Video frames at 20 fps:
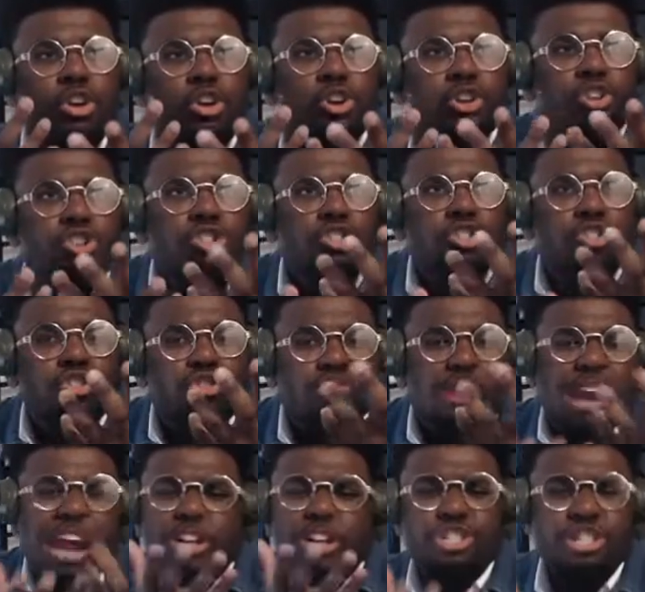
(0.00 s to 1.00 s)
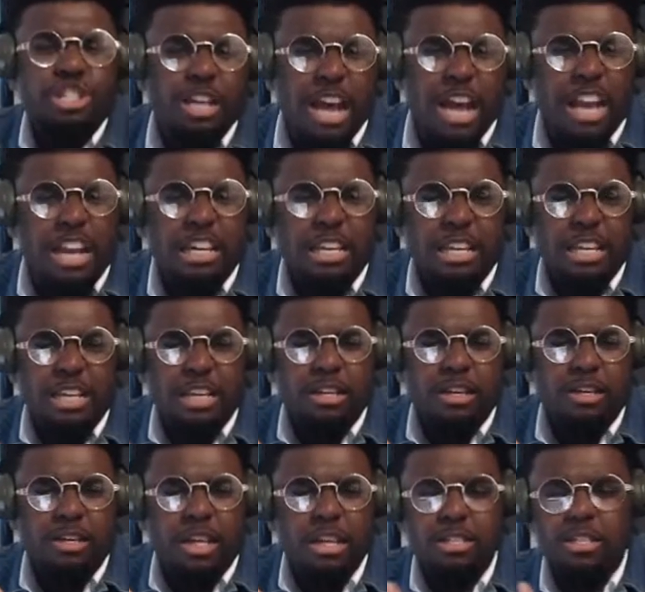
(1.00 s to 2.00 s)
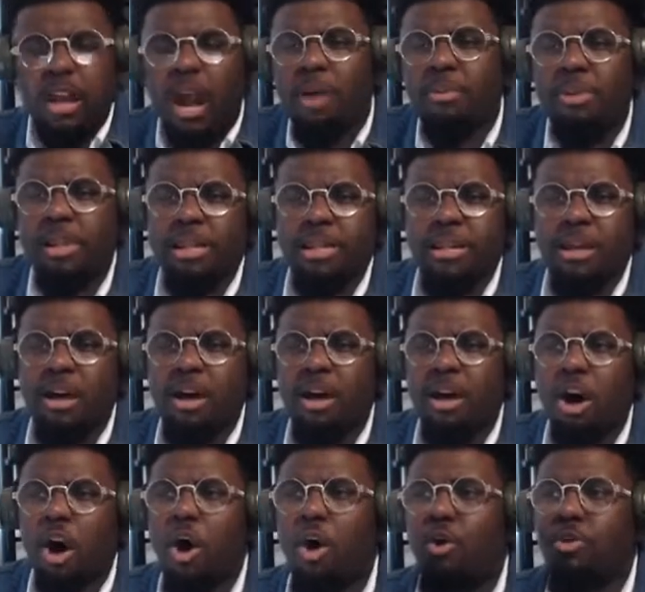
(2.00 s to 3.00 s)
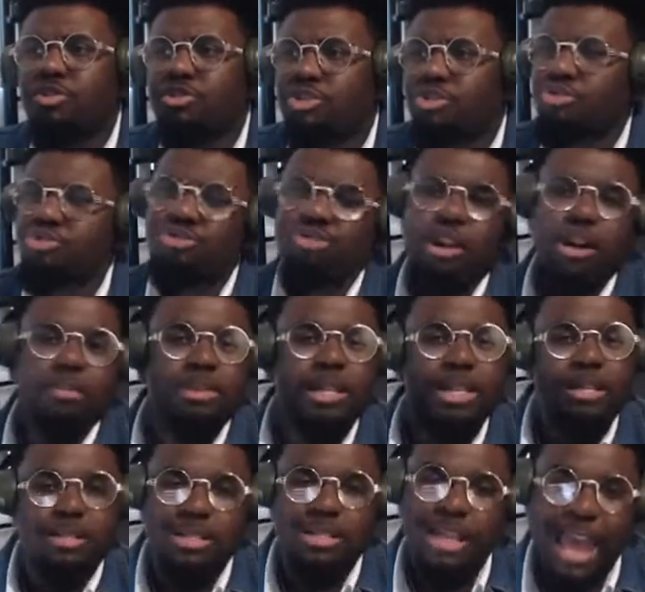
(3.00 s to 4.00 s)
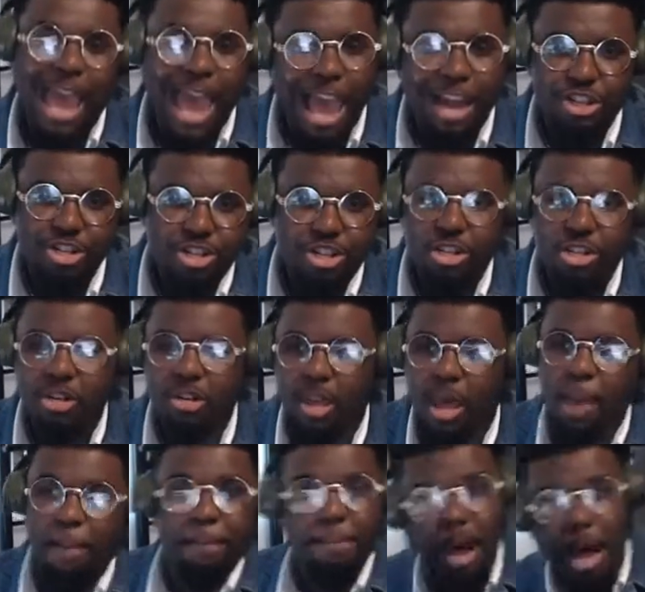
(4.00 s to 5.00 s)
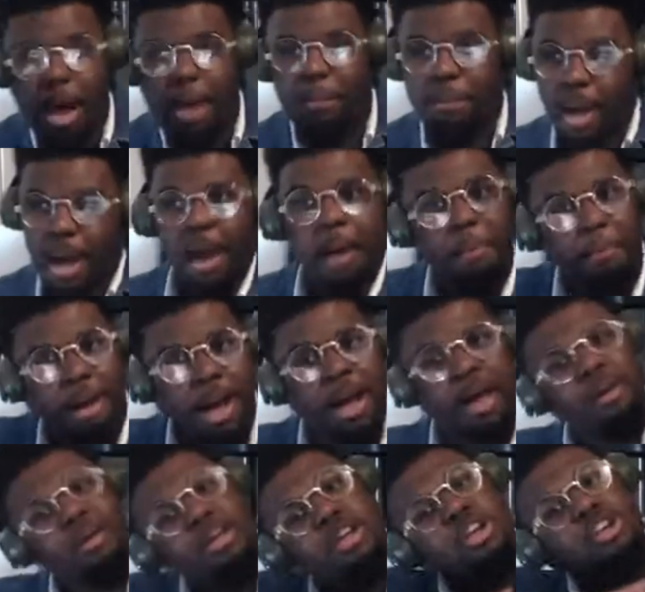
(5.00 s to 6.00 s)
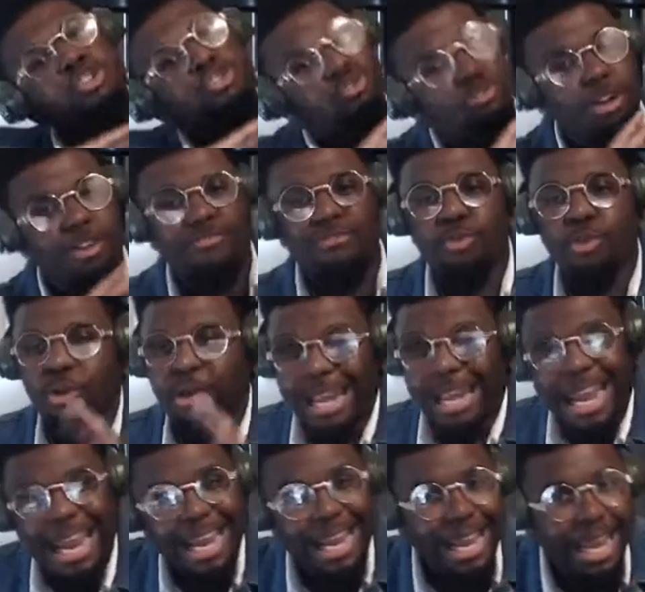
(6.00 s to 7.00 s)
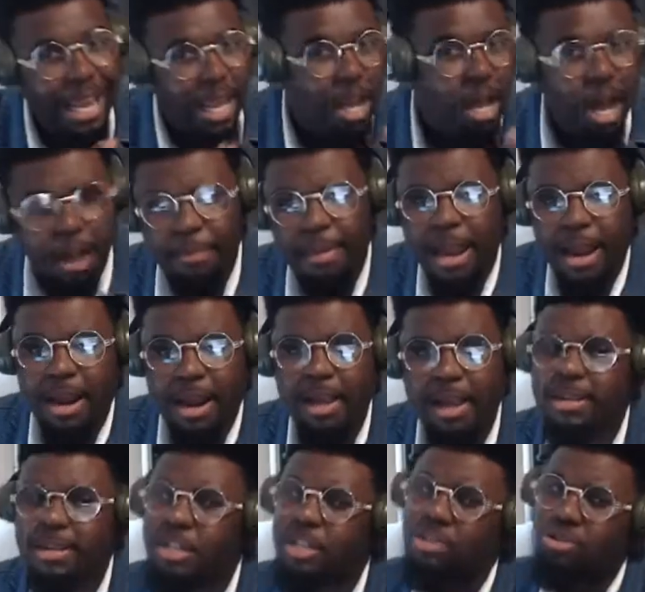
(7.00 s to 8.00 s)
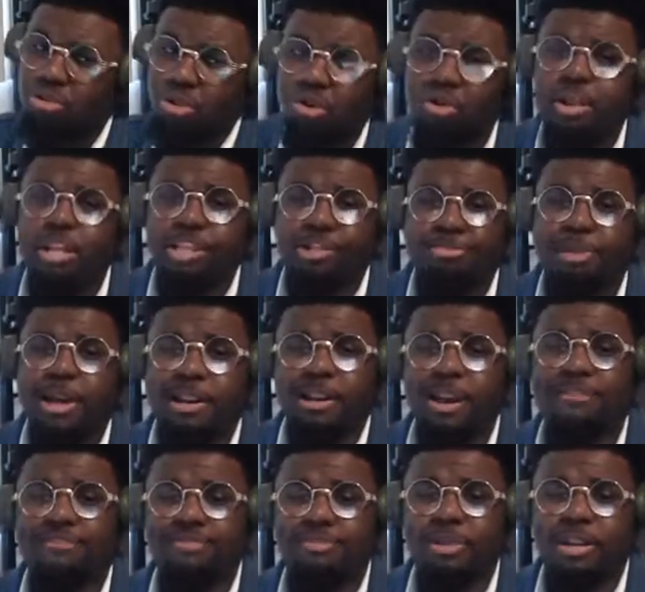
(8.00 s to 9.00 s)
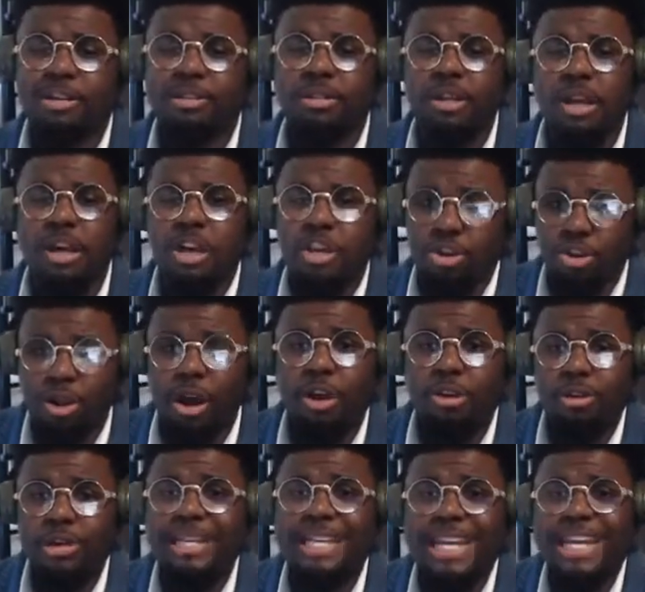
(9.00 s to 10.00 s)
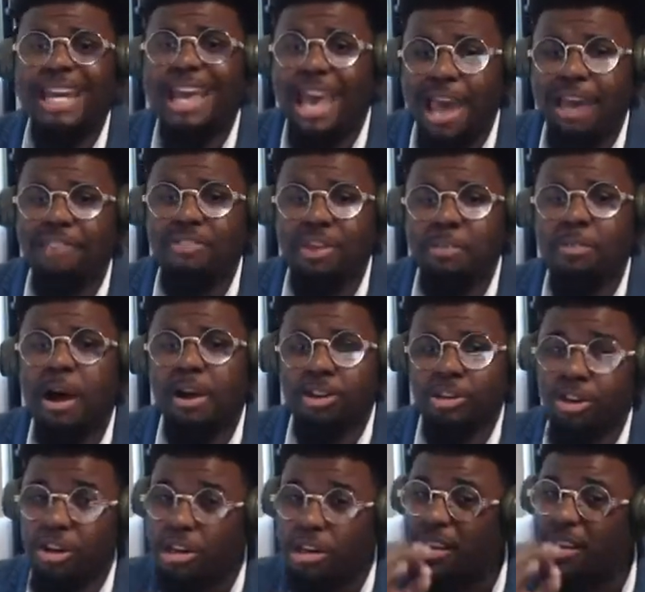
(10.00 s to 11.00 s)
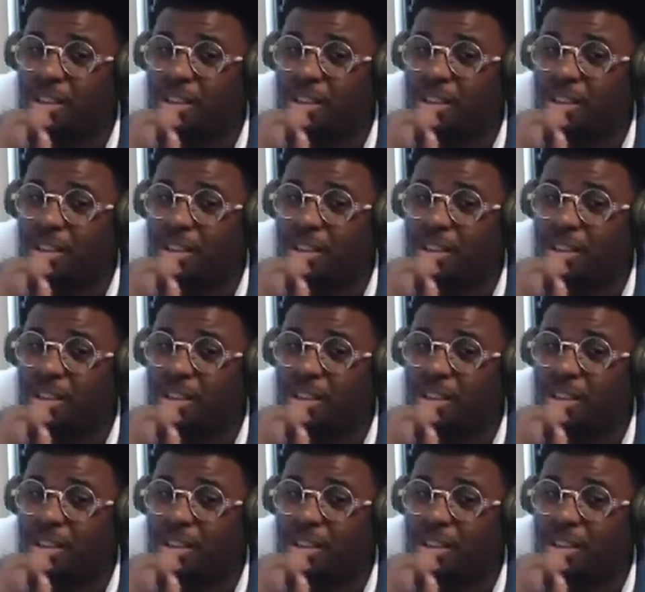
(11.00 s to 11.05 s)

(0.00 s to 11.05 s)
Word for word: strategy kind of thing. It's not really a, oh, you straight up need to see action, like pop, pop, pop, straightforward, hand to hand combat kind of thing. So don't expect that from this. You're not going to get a heavy amount. You're going to get a